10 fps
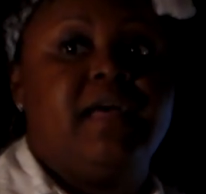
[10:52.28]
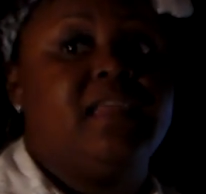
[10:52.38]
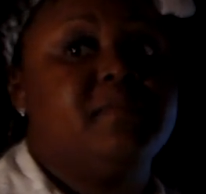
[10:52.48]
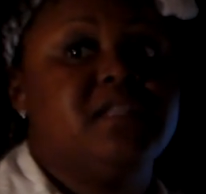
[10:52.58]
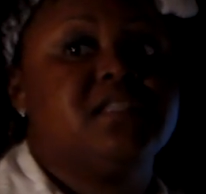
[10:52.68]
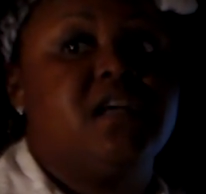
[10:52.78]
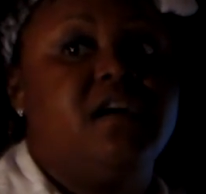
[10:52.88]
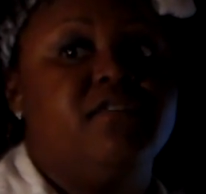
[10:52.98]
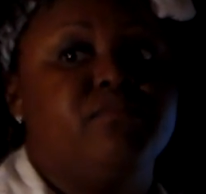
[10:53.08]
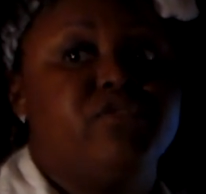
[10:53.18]
elements
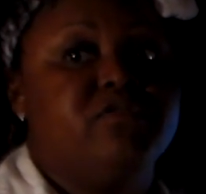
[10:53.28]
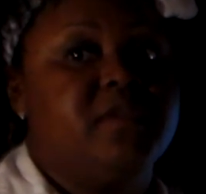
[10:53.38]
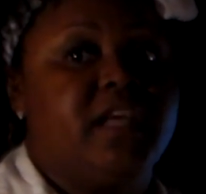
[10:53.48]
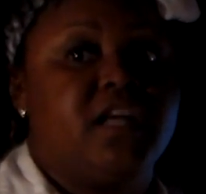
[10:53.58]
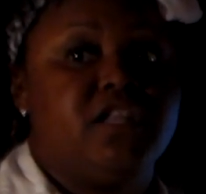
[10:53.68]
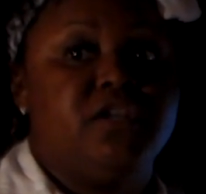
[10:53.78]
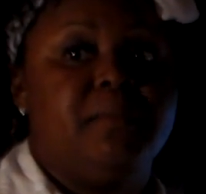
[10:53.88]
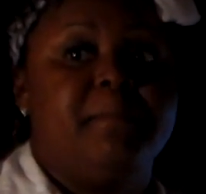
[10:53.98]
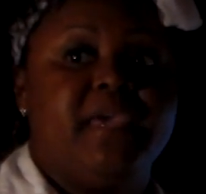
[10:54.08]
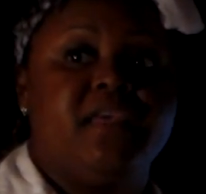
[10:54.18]
of improvement
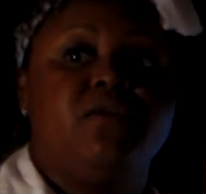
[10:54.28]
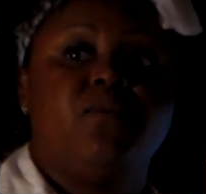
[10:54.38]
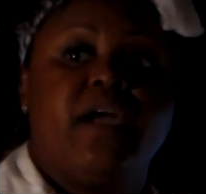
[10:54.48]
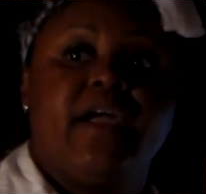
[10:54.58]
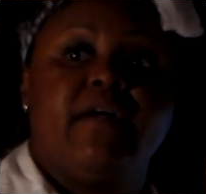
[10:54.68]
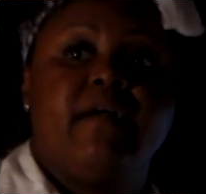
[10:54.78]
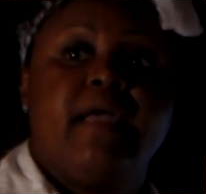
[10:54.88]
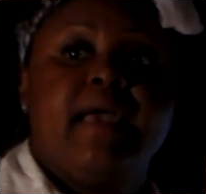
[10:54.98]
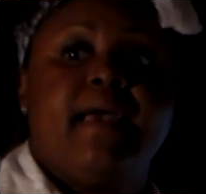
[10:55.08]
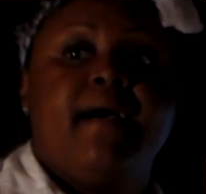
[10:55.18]
include being aware
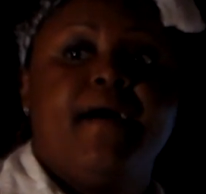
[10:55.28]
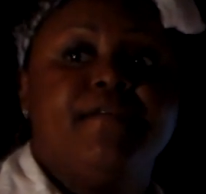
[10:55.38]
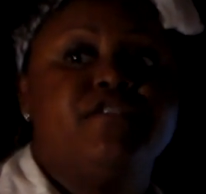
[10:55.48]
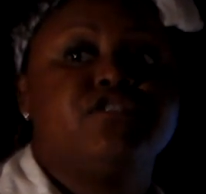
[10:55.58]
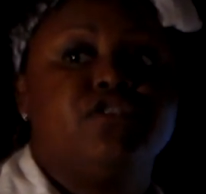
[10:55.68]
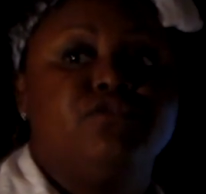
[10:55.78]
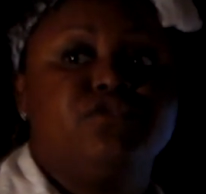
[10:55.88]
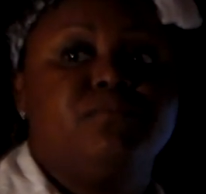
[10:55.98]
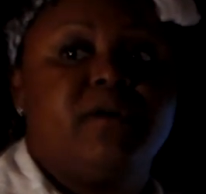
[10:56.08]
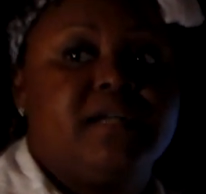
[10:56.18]
of the
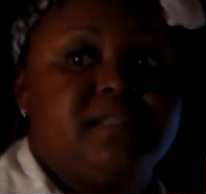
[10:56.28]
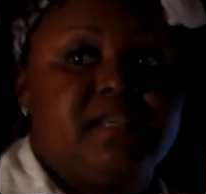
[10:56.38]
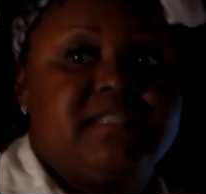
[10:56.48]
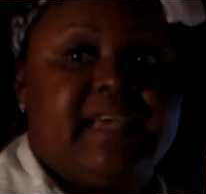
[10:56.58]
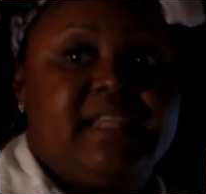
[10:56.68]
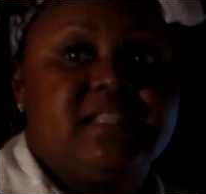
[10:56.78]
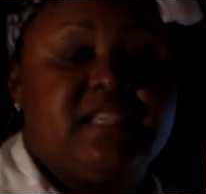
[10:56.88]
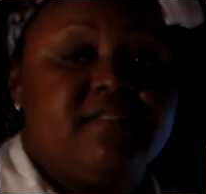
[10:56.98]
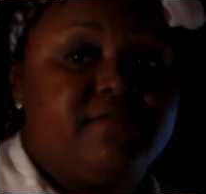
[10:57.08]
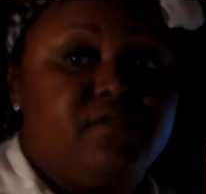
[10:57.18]
social process and its
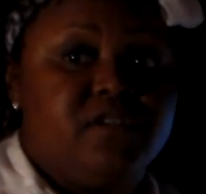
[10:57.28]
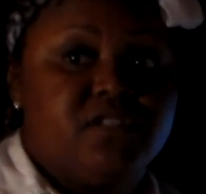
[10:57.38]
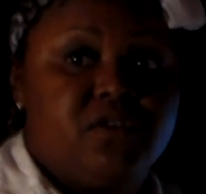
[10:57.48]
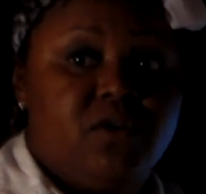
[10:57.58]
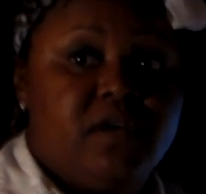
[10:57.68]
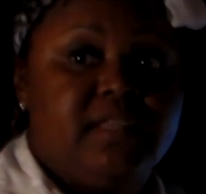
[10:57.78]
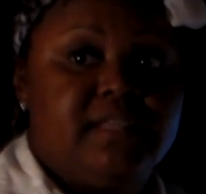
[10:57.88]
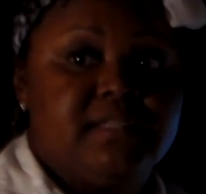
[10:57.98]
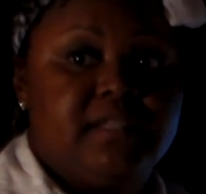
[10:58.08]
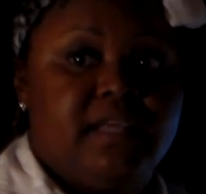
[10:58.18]
influence on
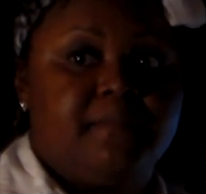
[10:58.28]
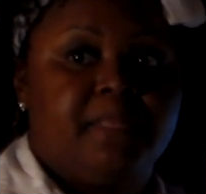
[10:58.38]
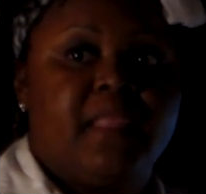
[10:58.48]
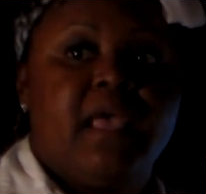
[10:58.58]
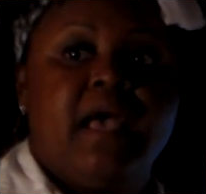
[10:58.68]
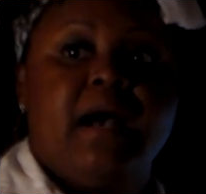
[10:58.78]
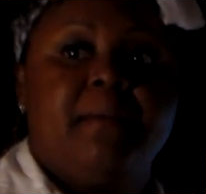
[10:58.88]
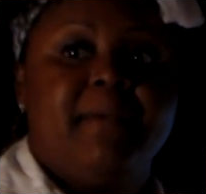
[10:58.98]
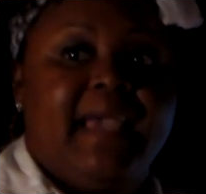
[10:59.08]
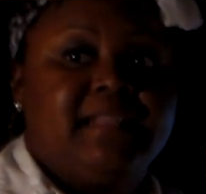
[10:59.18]
listening,
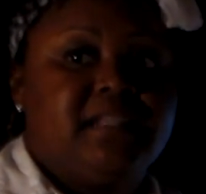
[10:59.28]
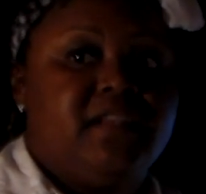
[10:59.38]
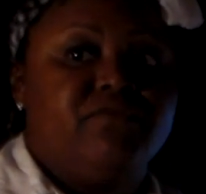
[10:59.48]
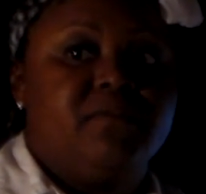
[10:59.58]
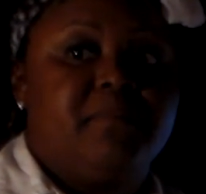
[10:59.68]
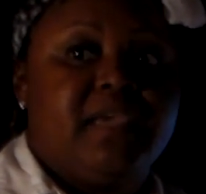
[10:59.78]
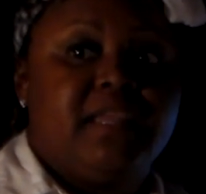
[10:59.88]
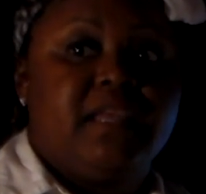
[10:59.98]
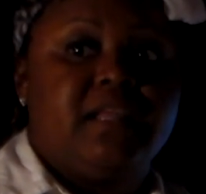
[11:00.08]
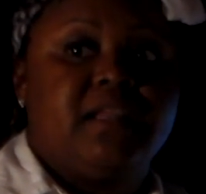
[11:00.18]
abandoning
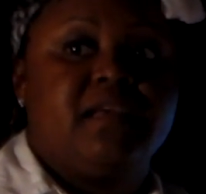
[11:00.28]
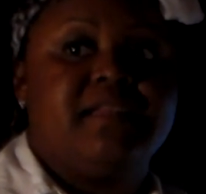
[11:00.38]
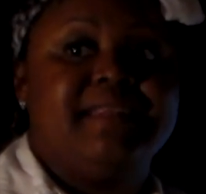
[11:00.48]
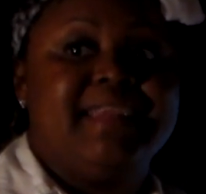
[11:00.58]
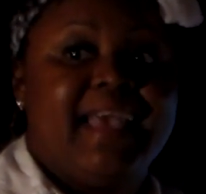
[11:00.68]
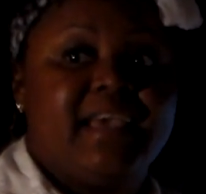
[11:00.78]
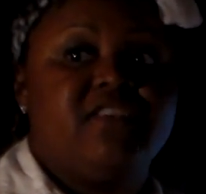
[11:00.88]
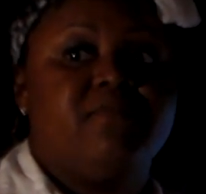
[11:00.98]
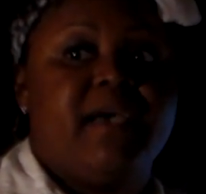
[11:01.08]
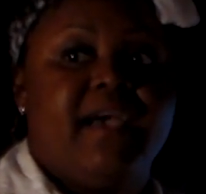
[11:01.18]
repeating
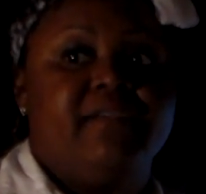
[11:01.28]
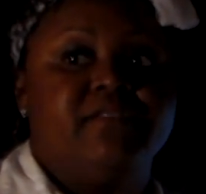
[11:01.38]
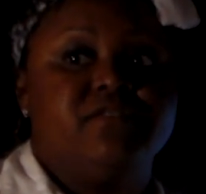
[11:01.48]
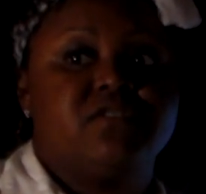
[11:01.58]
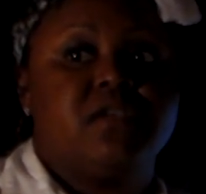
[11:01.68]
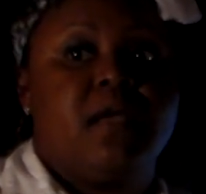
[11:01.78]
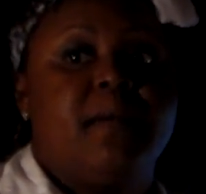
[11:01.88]
negative patterns